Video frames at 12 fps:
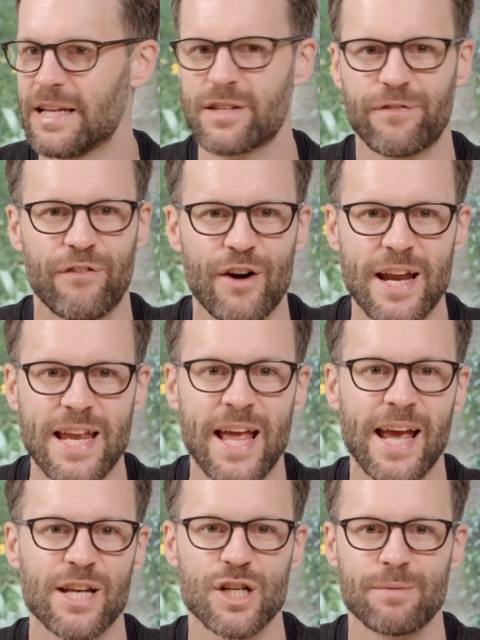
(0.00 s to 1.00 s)
It's free,
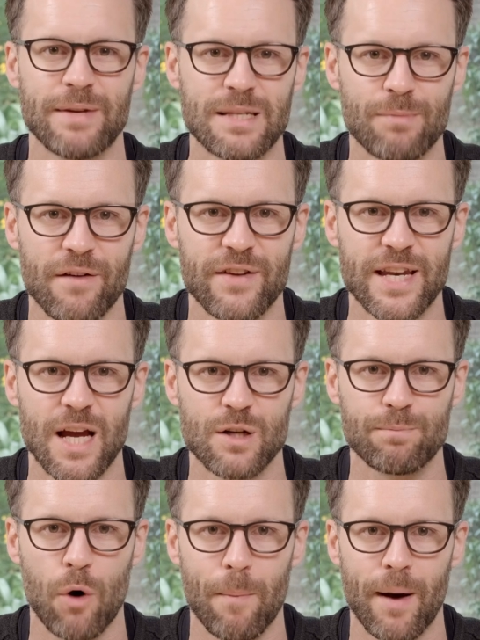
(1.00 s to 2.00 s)
it just means my
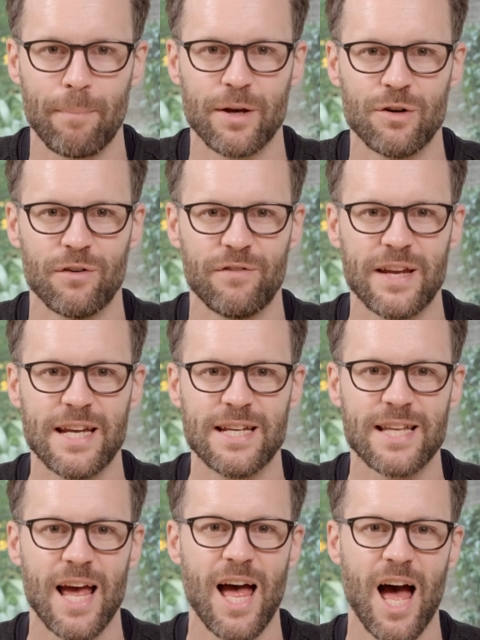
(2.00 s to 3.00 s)
videos pop up in your feed.